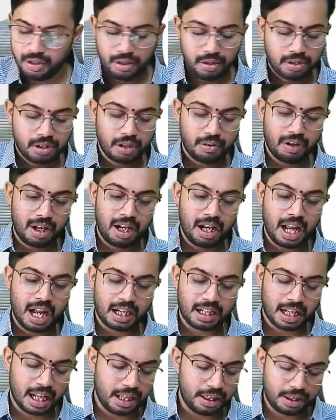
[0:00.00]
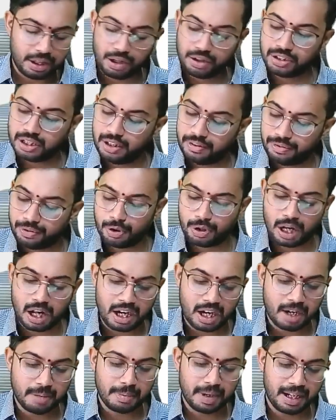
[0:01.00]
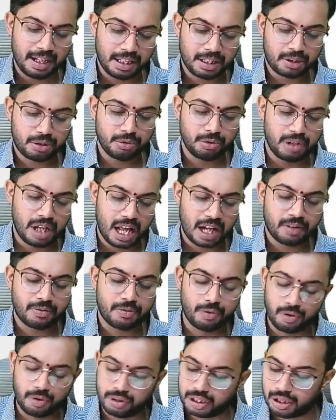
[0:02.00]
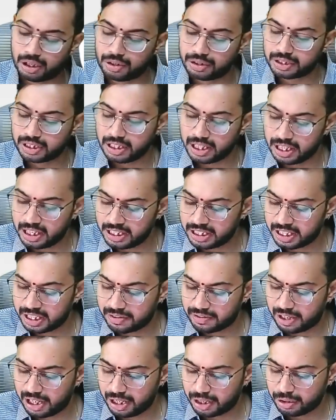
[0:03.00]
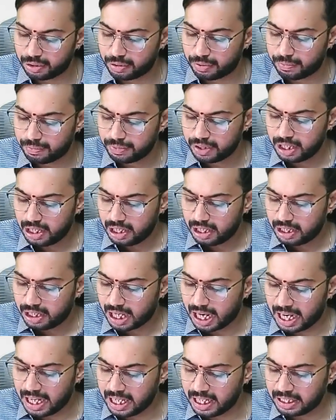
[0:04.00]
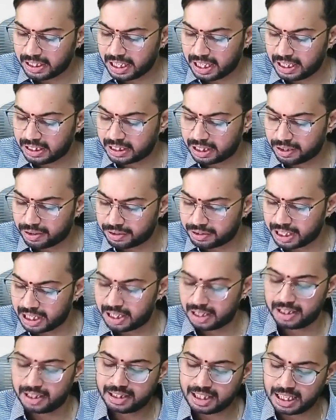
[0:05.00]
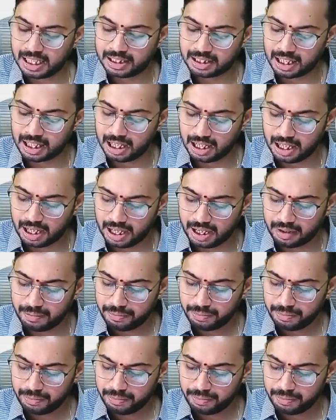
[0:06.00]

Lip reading: So 1,10,400 minus 2,04,000. It is equal to 93,600.